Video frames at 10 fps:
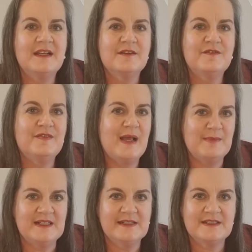and
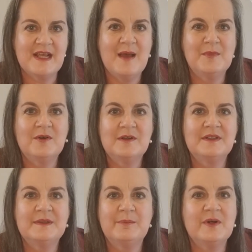famished.
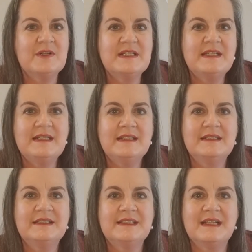Tamara's body
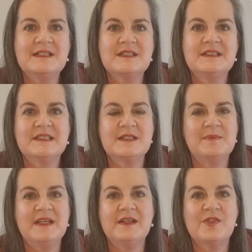is sentenced to
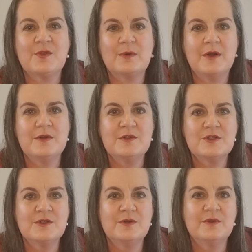be thrown
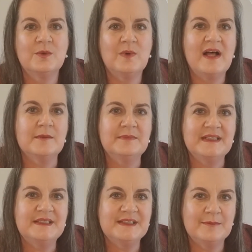to the wild
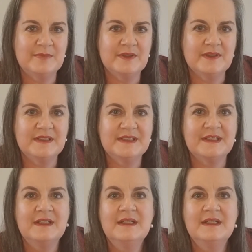beasts and birds.